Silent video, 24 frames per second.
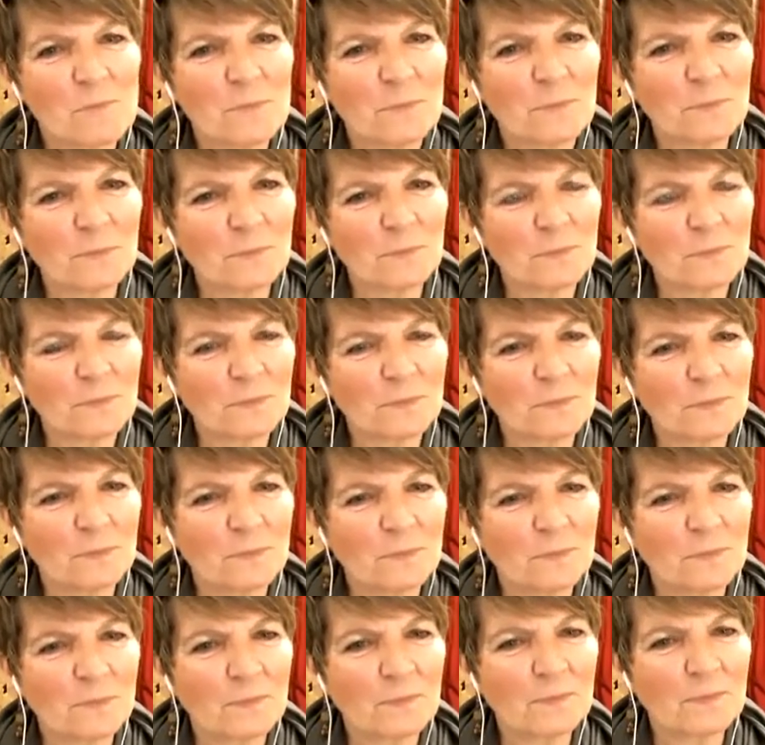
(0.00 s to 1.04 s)

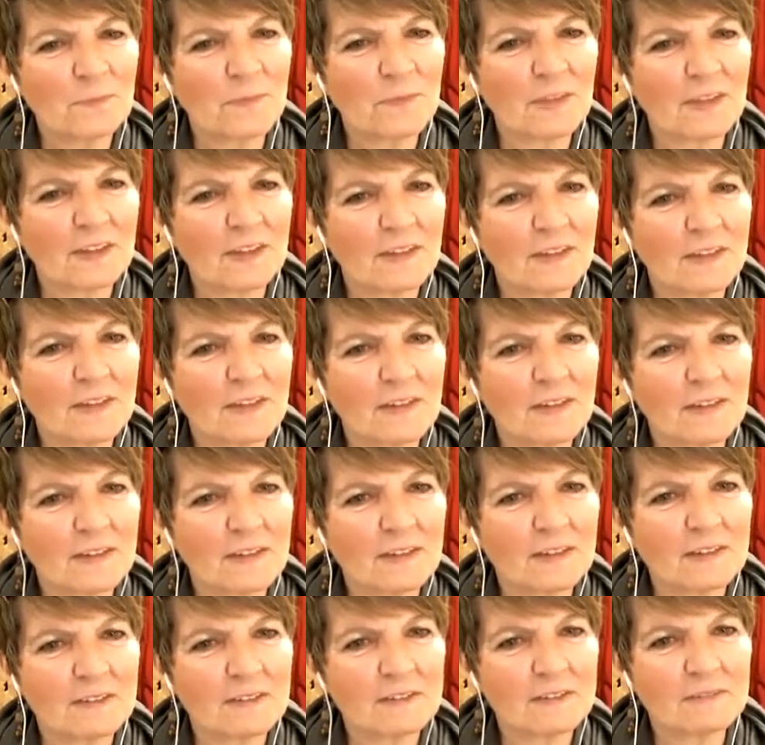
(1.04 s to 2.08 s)

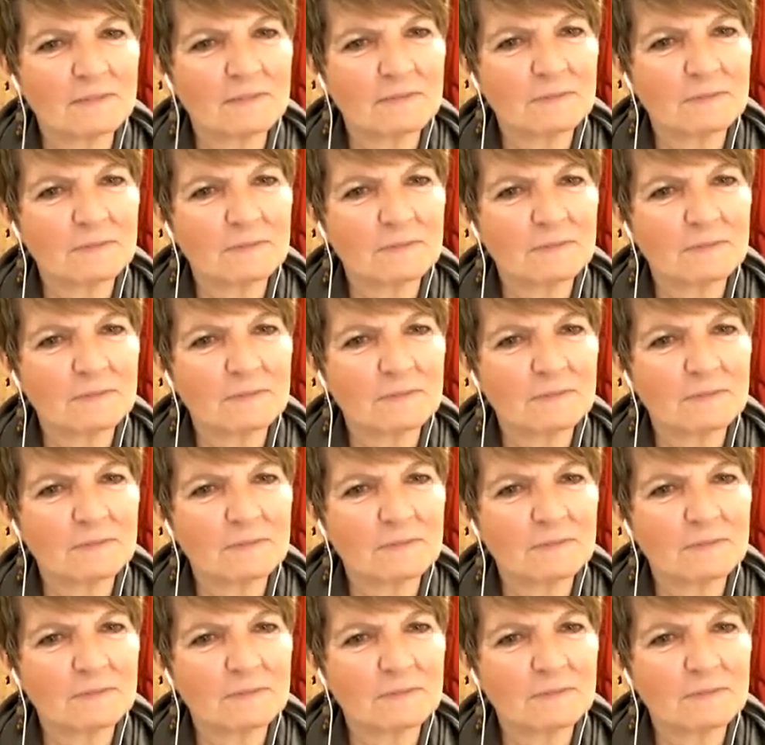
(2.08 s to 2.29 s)
This person isn't speaking.